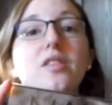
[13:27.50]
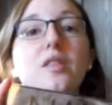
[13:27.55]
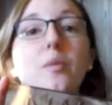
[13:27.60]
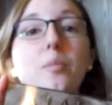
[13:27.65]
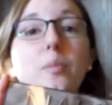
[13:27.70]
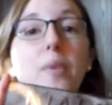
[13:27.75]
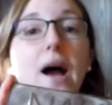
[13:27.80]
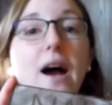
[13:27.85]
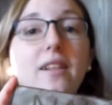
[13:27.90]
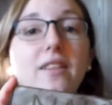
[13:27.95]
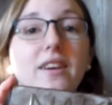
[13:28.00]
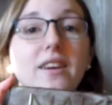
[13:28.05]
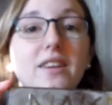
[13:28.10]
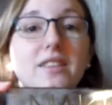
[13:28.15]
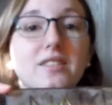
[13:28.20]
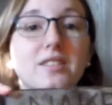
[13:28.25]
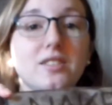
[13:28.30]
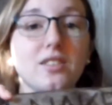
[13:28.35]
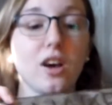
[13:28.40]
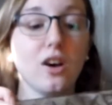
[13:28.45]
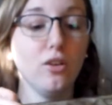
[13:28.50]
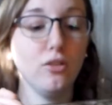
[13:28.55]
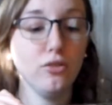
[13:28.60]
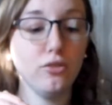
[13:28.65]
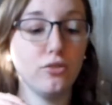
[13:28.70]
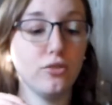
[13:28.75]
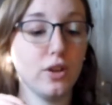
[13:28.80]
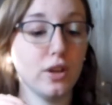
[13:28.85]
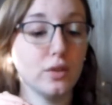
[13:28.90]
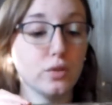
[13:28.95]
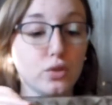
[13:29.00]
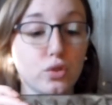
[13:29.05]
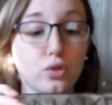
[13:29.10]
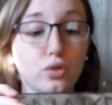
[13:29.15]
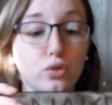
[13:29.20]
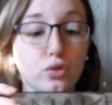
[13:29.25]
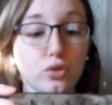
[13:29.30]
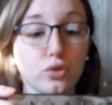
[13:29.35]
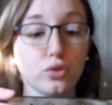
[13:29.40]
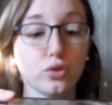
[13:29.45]
The palette itself is
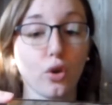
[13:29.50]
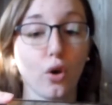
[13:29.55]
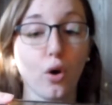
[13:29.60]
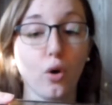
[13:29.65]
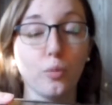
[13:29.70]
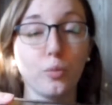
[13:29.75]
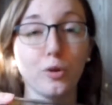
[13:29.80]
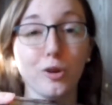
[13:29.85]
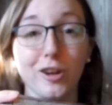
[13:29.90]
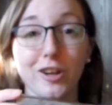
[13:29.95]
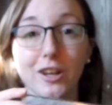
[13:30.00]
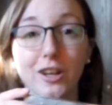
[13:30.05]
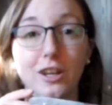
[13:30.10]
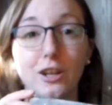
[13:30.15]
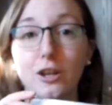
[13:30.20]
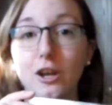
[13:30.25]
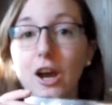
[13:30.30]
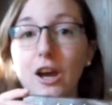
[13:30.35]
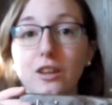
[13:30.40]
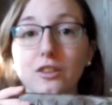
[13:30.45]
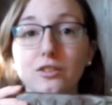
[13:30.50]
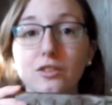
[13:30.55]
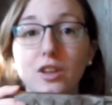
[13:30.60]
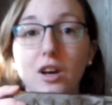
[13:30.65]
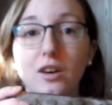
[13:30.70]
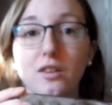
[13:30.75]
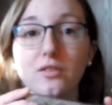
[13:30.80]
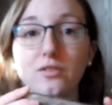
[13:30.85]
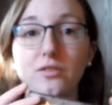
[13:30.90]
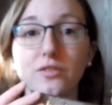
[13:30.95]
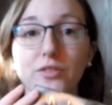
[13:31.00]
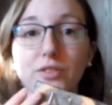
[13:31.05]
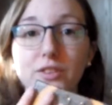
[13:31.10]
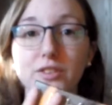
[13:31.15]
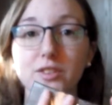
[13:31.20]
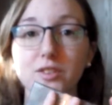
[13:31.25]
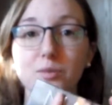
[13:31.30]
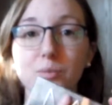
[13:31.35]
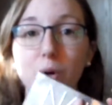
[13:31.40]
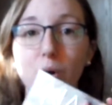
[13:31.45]
so pretty. I love
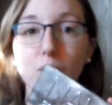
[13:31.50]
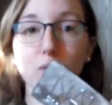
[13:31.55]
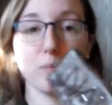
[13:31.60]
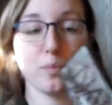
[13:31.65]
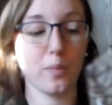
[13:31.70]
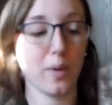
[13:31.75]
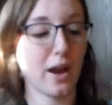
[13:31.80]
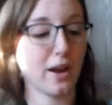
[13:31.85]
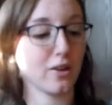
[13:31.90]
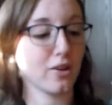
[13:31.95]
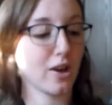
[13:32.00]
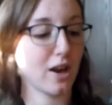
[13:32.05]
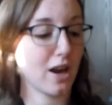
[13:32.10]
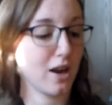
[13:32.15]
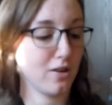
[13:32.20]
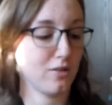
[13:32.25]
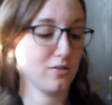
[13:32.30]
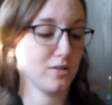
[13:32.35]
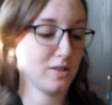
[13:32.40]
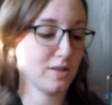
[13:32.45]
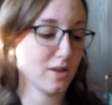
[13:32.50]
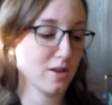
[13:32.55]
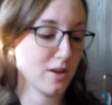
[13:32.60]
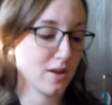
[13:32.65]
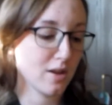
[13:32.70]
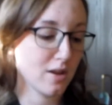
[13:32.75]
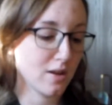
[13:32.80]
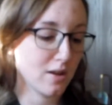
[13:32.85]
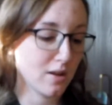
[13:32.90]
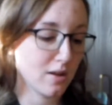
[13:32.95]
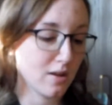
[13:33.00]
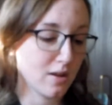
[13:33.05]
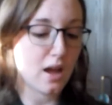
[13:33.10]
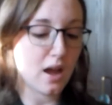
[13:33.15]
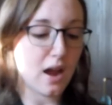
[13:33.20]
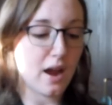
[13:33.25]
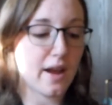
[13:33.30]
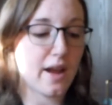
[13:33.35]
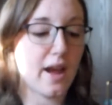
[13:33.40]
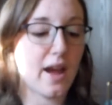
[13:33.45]
the smoke background.
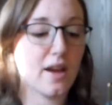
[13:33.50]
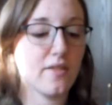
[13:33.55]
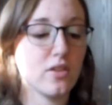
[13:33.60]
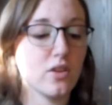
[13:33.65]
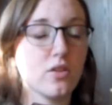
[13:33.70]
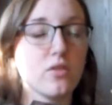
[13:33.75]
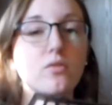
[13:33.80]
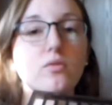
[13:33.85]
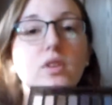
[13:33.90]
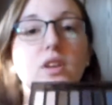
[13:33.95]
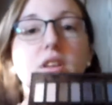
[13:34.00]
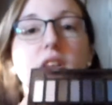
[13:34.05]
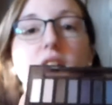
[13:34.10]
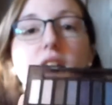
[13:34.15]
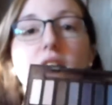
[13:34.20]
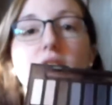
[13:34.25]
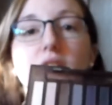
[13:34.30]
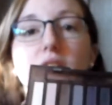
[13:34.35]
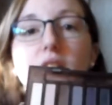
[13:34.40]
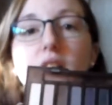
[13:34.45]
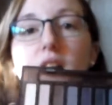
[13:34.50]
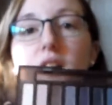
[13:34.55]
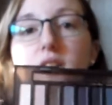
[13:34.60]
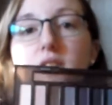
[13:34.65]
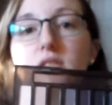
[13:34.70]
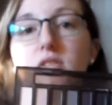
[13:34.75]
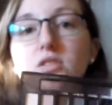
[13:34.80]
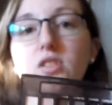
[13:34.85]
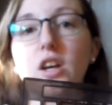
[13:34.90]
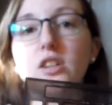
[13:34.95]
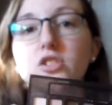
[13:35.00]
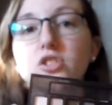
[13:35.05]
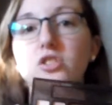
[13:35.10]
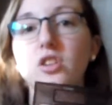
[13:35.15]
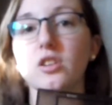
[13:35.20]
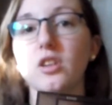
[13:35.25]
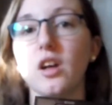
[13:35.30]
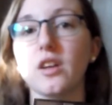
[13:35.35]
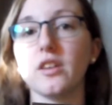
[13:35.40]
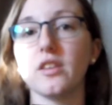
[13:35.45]
I haven't really touched
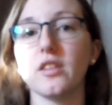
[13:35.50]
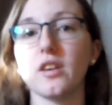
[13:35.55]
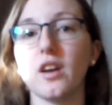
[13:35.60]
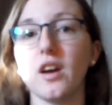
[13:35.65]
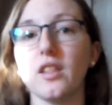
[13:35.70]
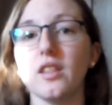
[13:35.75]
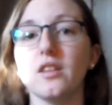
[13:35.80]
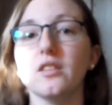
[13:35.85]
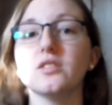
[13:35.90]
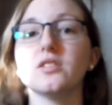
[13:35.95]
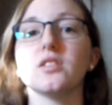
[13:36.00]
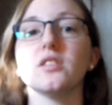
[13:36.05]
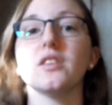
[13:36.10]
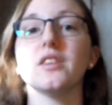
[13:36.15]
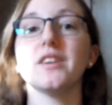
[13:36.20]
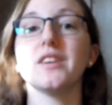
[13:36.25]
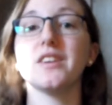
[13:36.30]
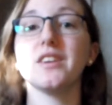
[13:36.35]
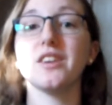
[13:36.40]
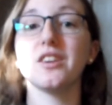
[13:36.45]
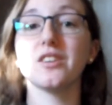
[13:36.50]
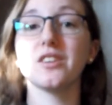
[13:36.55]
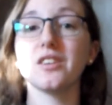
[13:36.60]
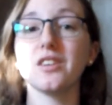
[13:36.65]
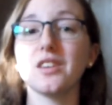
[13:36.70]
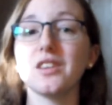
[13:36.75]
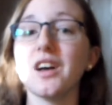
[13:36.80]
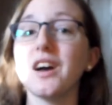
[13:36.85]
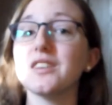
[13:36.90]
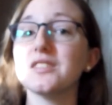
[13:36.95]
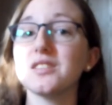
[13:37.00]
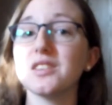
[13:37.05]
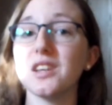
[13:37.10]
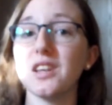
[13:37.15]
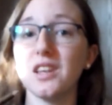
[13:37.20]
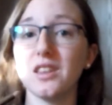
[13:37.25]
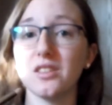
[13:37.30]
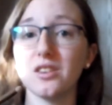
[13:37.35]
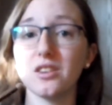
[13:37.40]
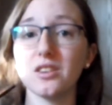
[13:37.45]
a lot of the colors in here a lot
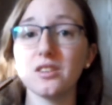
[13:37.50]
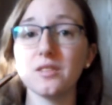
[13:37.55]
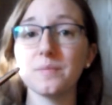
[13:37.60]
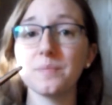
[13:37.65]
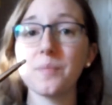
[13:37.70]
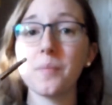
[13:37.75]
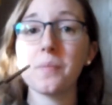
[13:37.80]
either.